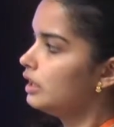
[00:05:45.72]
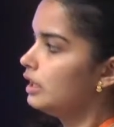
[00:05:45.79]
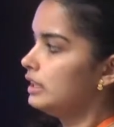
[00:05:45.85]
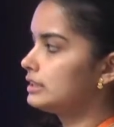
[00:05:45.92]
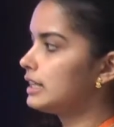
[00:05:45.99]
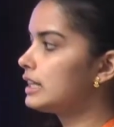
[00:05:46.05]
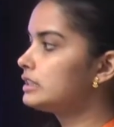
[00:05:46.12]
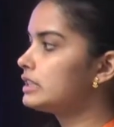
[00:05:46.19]

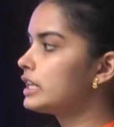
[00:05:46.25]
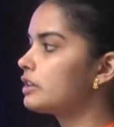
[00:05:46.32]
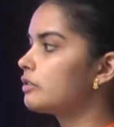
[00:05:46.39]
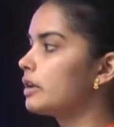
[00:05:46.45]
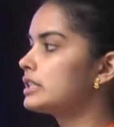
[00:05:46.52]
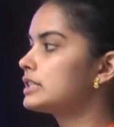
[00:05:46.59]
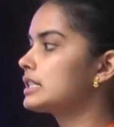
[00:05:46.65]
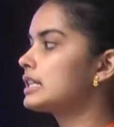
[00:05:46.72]
Such
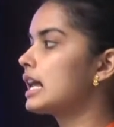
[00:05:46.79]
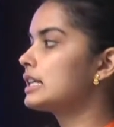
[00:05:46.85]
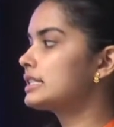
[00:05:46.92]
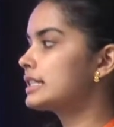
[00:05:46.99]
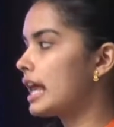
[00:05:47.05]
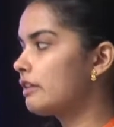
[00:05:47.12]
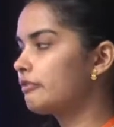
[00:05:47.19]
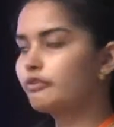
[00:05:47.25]
sequences are
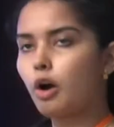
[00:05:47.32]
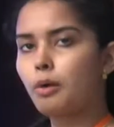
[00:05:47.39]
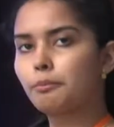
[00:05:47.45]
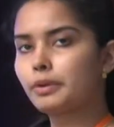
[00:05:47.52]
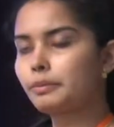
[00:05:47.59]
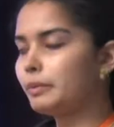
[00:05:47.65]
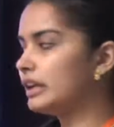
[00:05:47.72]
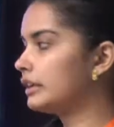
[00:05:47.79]

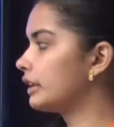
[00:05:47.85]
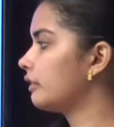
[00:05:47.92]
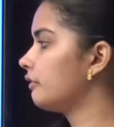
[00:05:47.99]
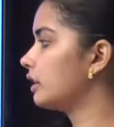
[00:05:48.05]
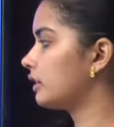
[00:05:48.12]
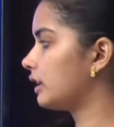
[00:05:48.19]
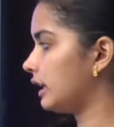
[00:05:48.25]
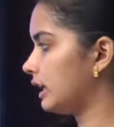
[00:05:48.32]
self-complementary with